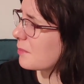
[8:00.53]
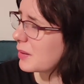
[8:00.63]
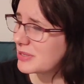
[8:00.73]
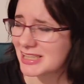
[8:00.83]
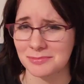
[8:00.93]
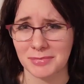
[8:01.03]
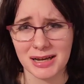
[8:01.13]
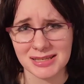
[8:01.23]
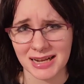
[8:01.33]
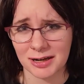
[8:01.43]
Muppets in
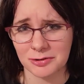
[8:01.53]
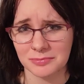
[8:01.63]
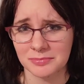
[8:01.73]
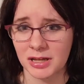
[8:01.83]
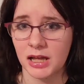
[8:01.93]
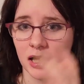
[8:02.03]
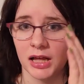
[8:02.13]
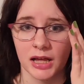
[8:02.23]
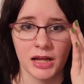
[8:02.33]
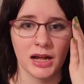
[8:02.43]
Moscow.
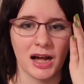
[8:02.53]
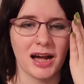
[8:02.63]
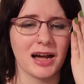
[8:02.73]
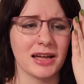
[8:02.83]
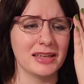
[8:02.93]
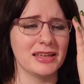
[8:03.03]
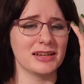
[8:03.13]
It